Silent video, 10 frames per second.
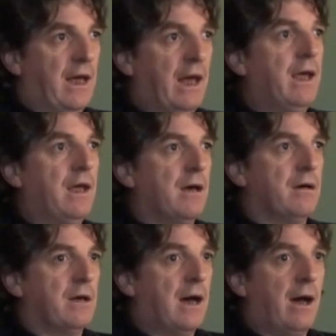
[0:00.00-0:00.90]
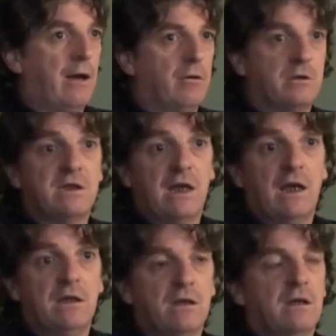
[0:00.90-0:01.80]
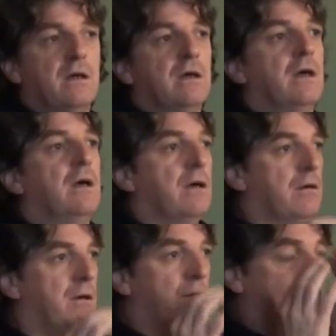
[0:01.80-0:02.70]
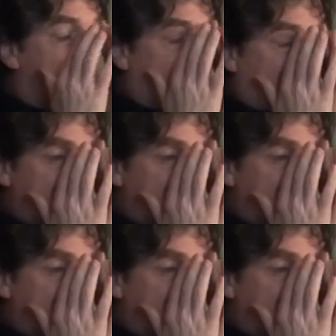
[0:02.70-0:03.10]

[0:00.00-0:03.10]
a higher state. You get